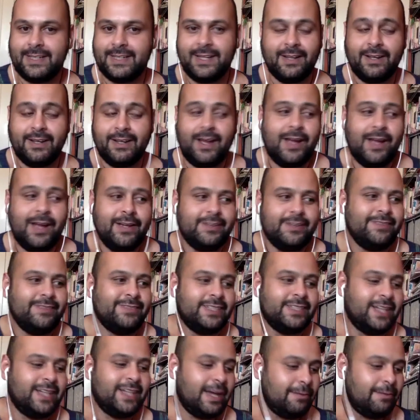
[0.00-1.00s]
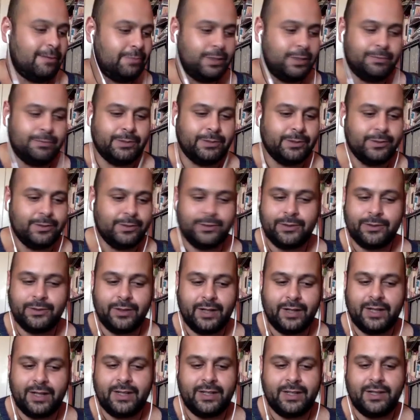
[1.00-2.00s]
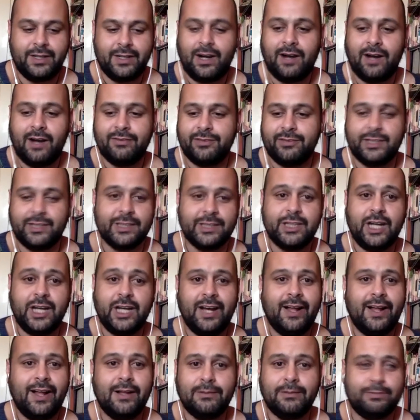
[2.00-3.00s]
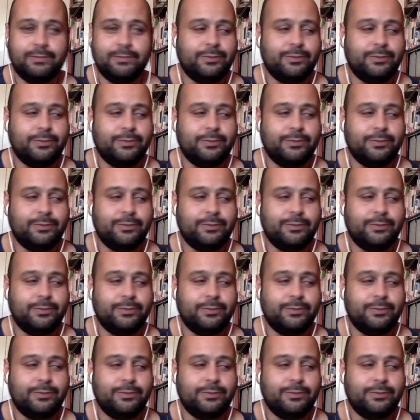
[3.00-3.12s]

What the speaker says: Like I even get people who are offering to help